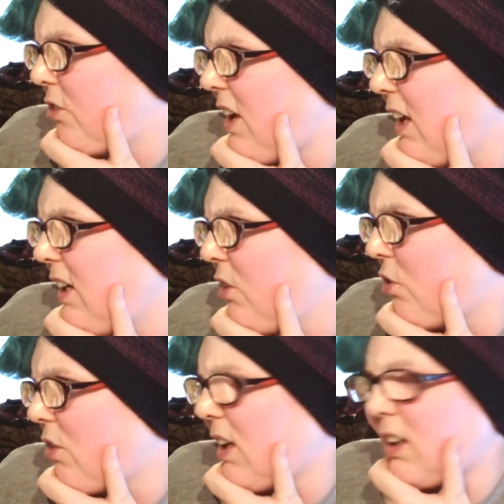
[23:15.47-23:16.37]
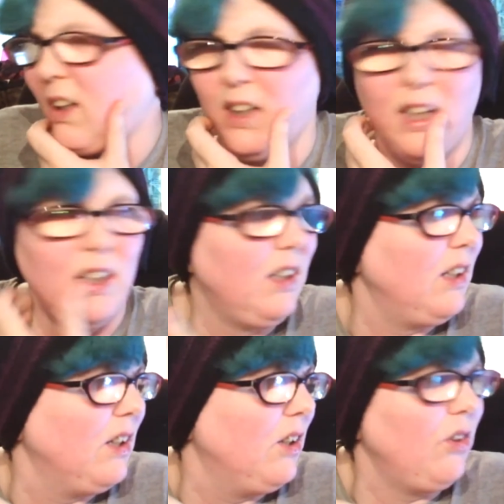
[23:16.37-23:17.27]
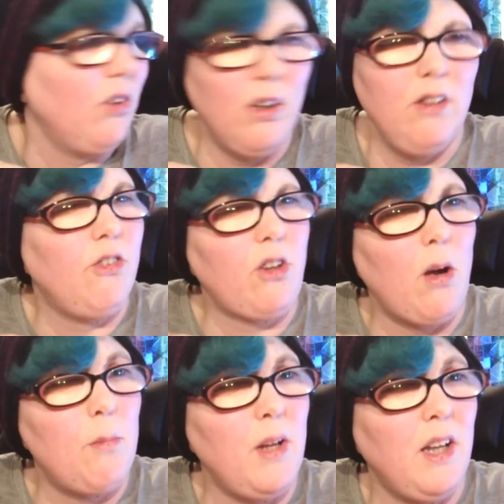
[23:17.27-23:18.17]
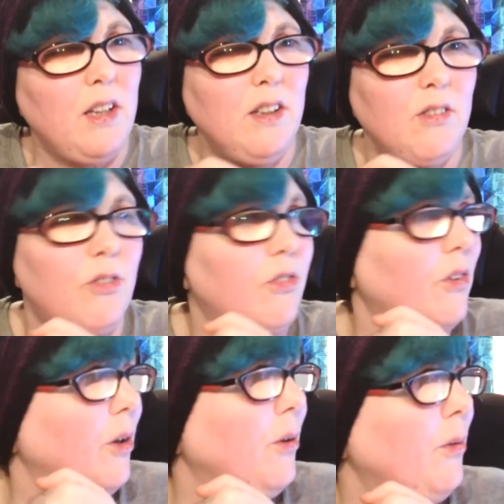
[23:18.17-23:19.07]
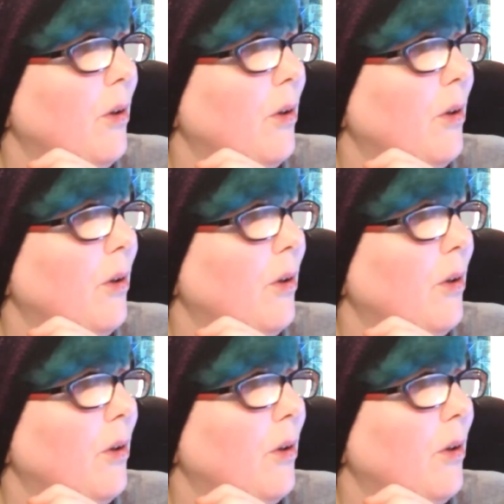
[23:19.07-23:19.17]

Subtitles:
any crackling that is coming through,